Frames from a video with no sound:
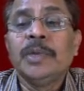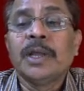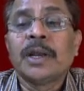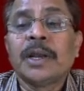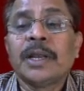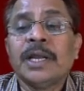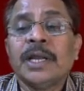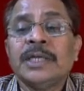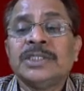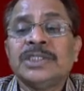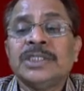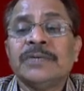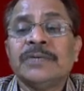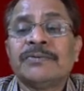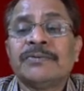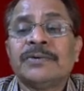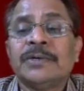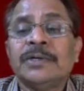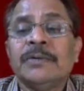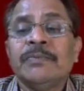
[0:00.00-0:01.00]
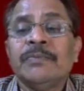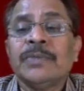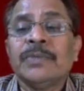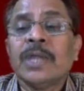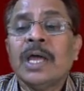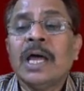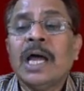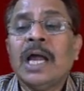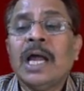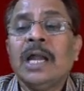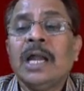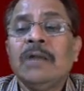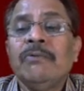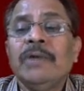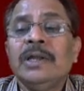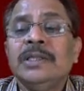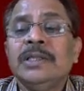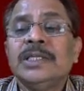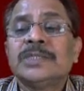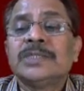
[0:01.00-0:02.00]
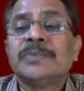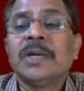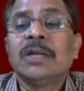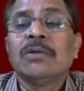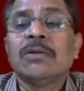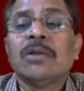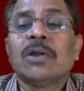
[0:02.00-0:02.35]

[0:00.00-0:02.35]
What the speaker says: red shift, and when this particular